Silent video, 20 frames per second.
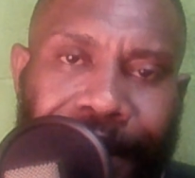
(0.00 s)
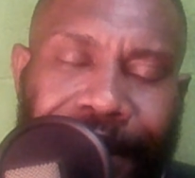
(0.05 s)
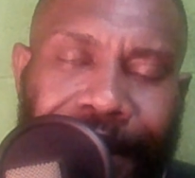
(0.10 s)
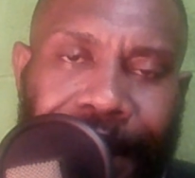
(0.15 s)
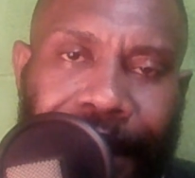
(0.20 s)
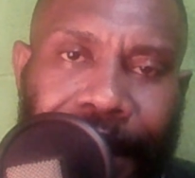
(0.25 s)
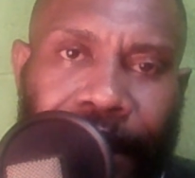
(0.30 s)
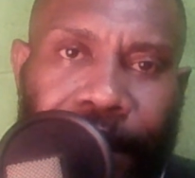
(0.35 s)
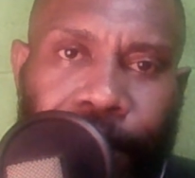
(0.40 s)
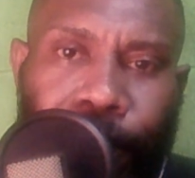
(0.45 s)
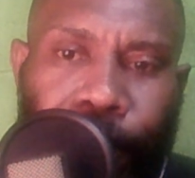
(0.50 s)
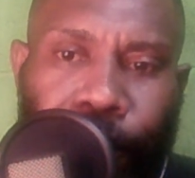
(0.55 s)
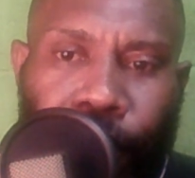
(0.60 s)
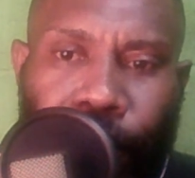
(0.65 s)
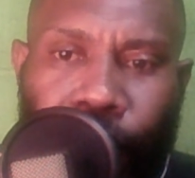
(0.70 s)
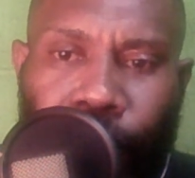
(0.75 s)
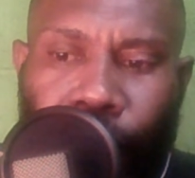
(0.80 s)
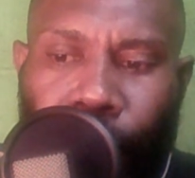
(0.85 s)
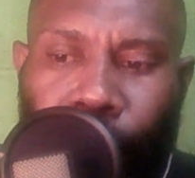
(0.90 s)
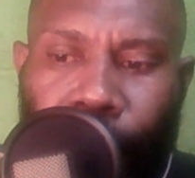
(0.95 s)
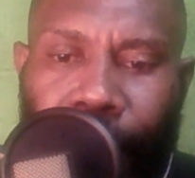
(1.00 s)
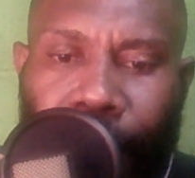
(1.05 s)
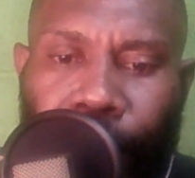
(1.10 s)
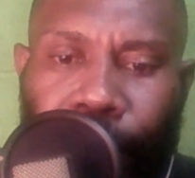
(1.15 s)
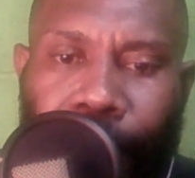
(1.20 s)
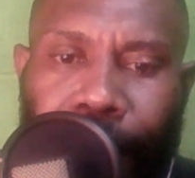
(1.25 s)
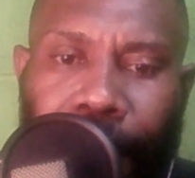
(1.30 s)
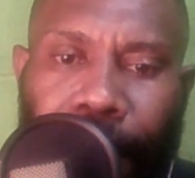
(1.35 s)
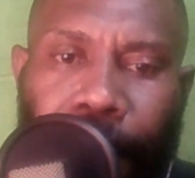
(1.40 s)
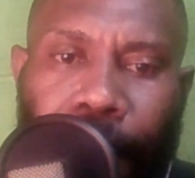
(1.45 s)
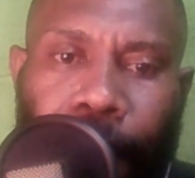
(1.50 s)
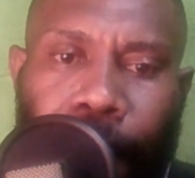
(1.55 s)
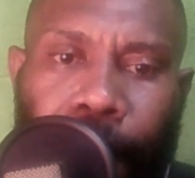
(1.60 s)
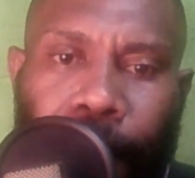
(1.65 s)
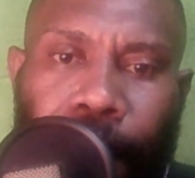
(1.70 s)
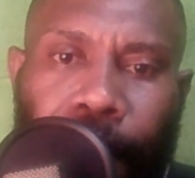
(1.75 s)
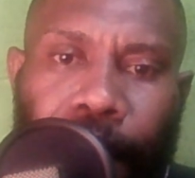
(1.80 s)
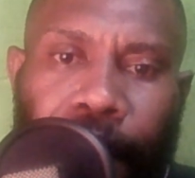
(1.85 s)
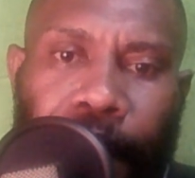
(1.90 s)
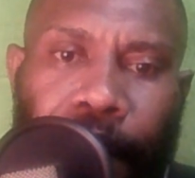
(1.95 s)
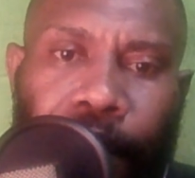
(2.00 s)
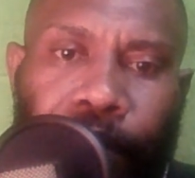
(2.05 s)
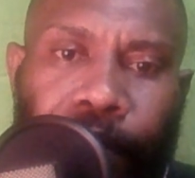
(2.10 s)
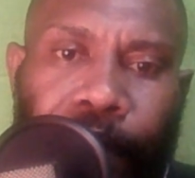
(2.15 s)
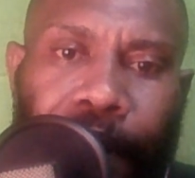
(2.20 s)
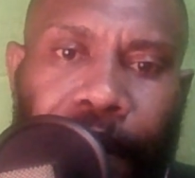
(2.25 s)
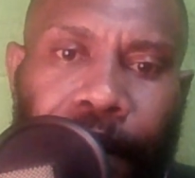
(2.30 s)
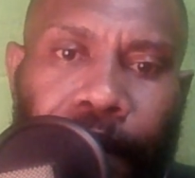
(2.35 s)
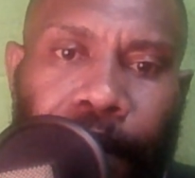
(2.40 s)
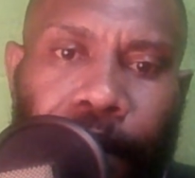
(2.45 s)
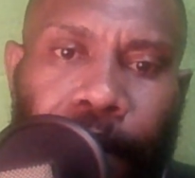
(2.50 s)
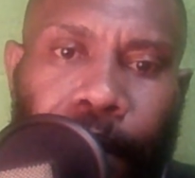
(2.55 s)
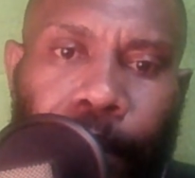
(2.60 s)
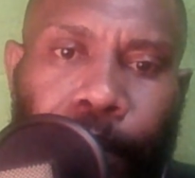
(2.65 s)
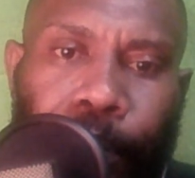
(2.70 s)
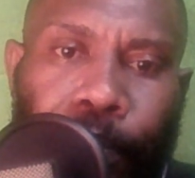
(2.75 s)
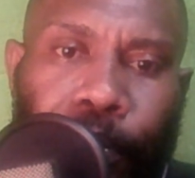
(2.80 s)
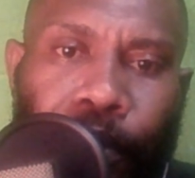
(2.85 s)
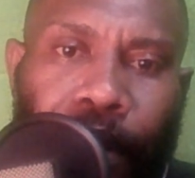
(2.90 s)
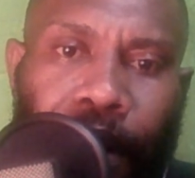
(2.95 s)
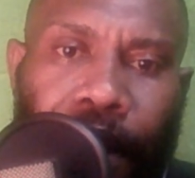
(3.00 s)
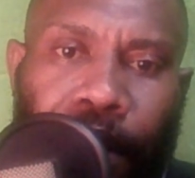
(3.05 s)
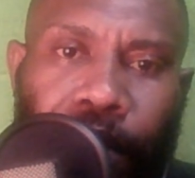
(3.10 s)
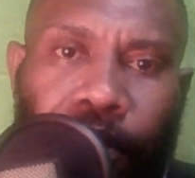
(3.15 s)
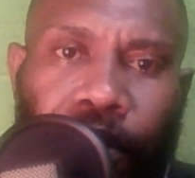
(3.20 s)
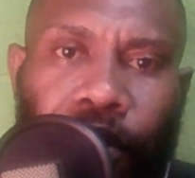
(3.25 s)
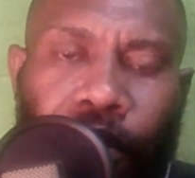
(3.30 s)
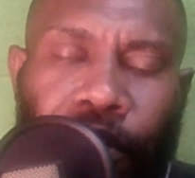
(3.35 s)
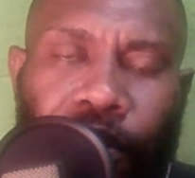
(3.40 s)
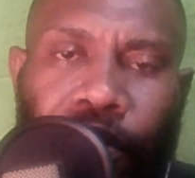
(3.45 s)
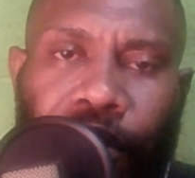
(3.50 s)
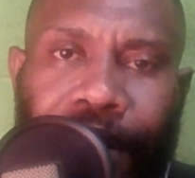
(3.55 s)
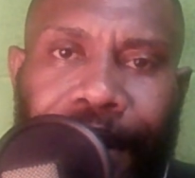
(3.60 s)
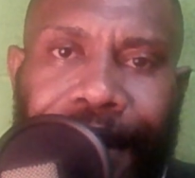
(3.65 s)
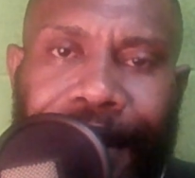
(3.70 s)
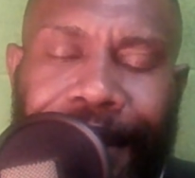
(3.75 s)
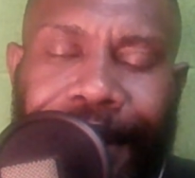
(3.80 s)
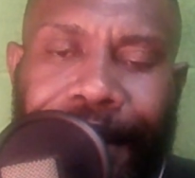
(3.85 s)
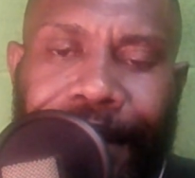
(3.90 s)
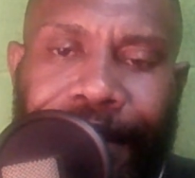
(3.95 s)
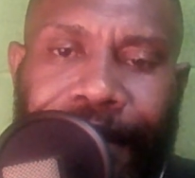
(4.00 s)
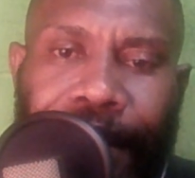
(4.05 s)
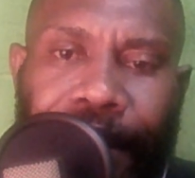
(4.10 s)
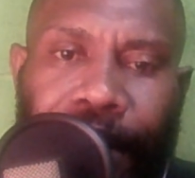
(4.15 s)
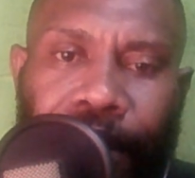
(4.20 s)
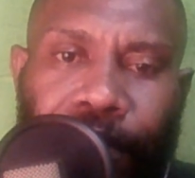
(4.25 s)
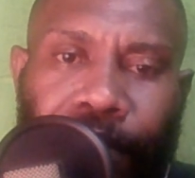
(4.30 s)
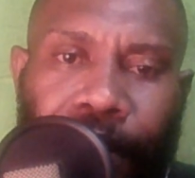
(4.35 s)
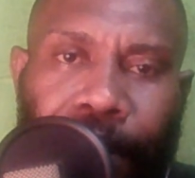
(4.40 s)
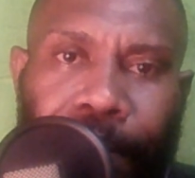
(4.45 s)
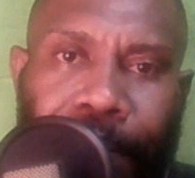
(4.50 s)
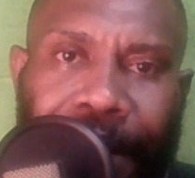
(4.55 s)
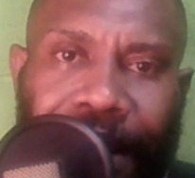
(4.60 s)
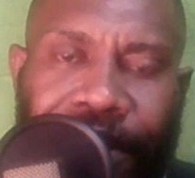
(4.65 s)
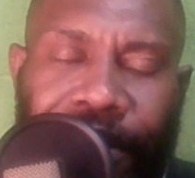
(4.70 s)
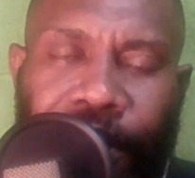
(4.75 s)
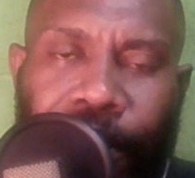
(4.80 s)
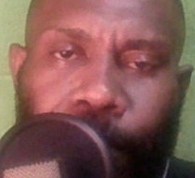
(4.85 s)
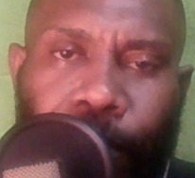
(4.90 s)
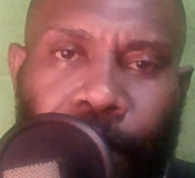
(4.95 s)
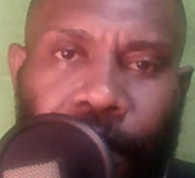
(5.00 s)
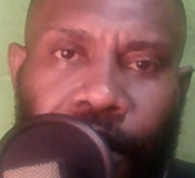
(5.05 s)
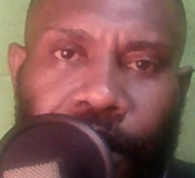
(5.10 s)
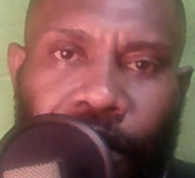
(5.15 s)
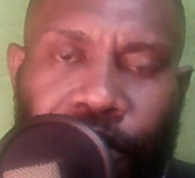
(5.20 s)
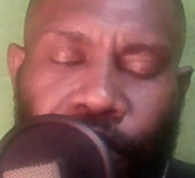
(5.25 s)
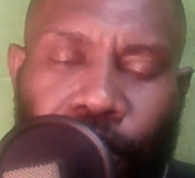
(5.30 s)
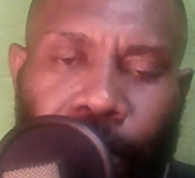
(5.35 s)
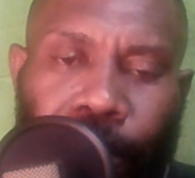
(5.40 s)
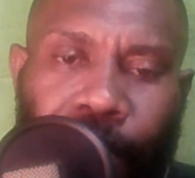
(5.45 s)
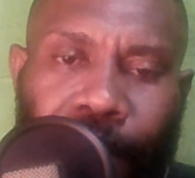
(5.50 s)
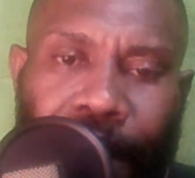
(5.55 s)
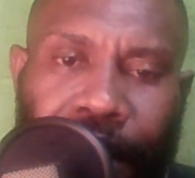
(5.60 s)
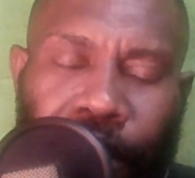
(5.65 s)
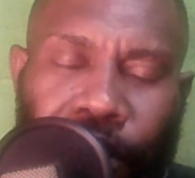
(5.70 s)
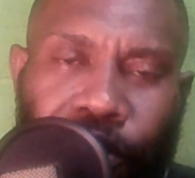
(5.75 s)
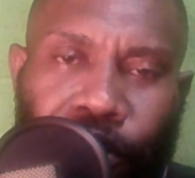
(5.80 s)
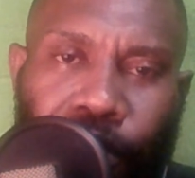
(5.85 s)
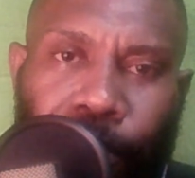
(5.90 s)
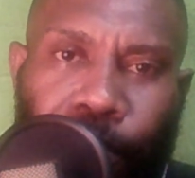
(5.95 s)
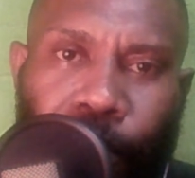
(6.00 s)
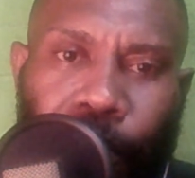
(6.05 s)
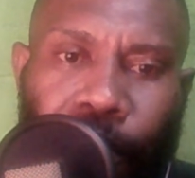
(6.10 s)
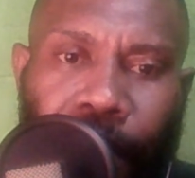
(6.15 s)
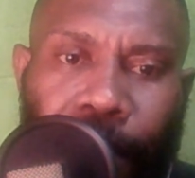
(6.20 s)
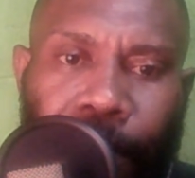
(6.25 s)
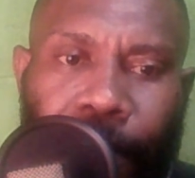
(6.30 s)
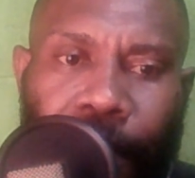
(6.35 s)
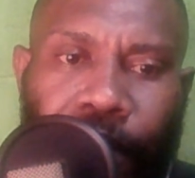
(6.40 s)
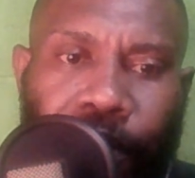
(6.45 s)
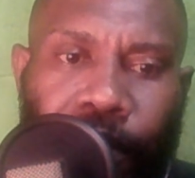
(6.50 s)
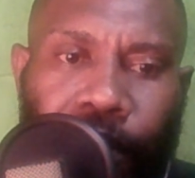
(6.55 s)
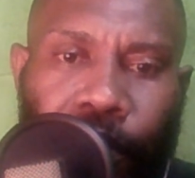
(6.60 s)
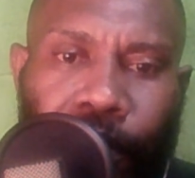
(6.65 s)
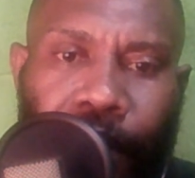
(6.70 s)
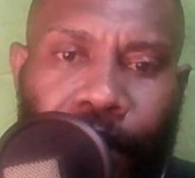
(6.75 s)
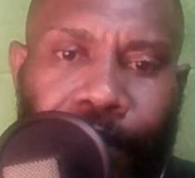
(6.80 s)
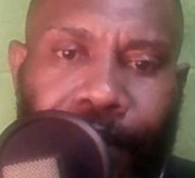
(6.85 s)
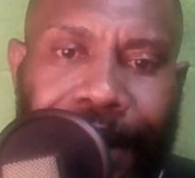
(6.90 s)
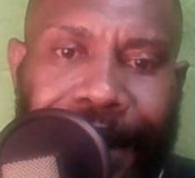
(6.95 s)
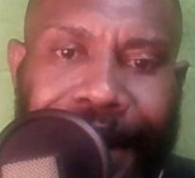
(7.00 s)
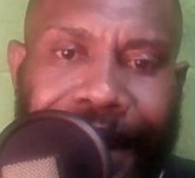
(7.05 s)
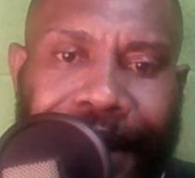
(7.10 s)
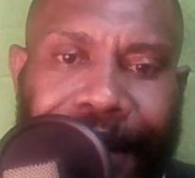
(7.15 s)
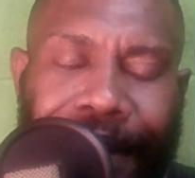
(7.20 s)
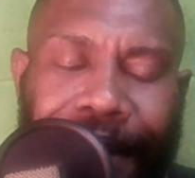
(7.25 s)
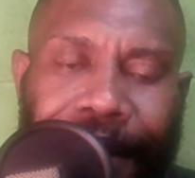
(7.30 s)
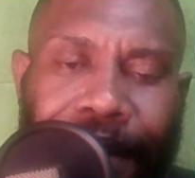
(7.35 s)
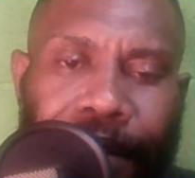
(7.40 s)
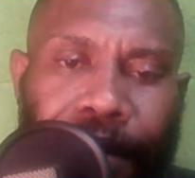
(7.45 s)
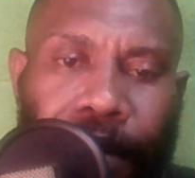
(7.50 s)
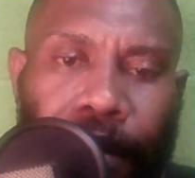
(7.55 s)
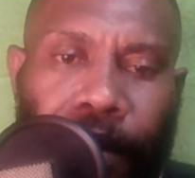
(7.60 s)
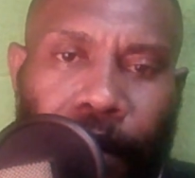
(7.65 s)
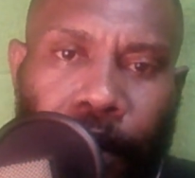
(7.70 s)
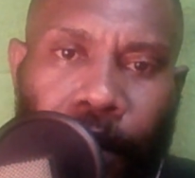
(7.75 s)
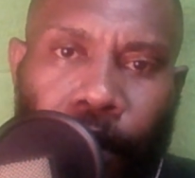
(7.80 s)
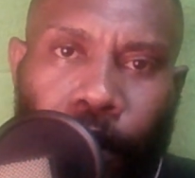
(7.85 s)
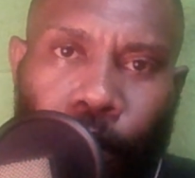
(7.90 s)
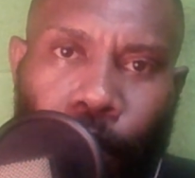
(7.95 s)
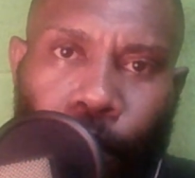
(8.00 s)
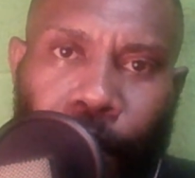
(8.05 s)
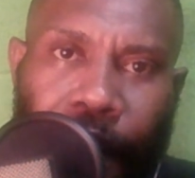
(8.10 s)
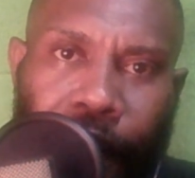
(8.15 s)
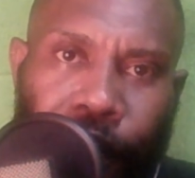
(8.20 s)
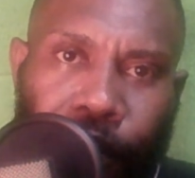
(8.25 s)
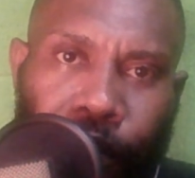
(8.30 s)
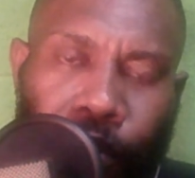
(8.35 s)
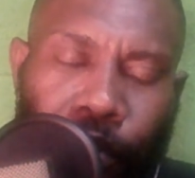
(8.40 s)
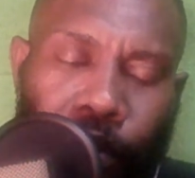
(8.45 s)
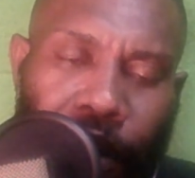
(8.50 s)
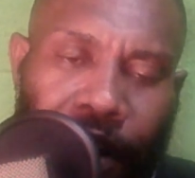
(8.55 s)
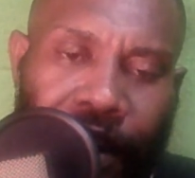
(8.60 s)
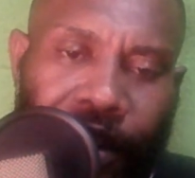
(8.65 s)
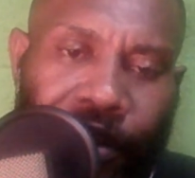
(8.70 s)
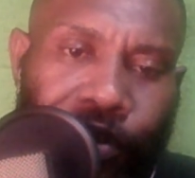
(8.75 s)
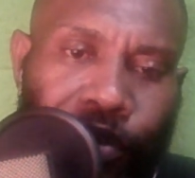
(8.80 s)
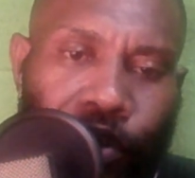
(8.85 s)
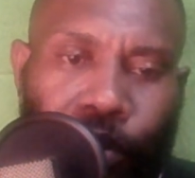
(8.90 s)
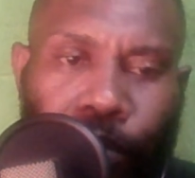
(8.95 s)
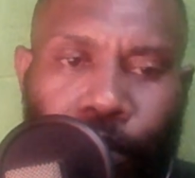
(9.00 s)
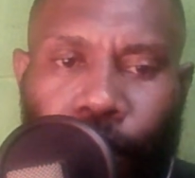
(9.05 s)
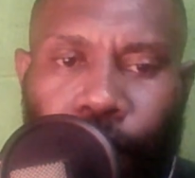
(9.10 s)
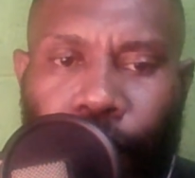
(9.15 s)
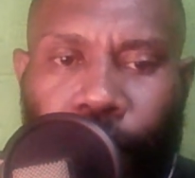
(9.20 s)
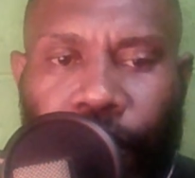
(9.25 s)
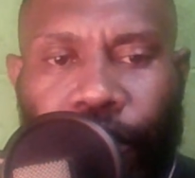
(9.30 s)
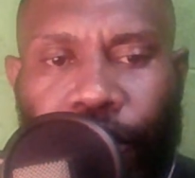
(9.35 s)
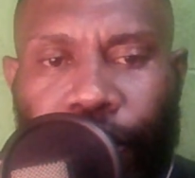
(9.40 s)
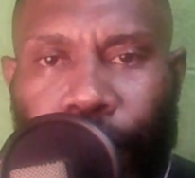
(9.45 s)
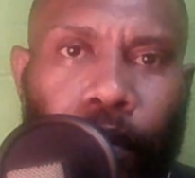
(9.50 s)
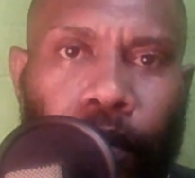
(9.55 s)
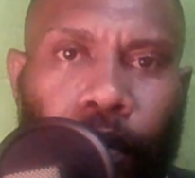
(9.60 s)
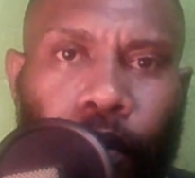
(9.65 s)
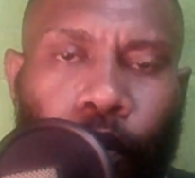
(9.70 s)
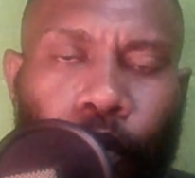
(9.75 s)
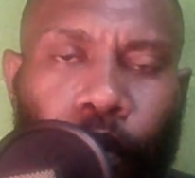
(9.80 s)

the letter for you. So it will pull out those details and it will match them with the job and the job requirements. So it will highlight why you are suitable for the job.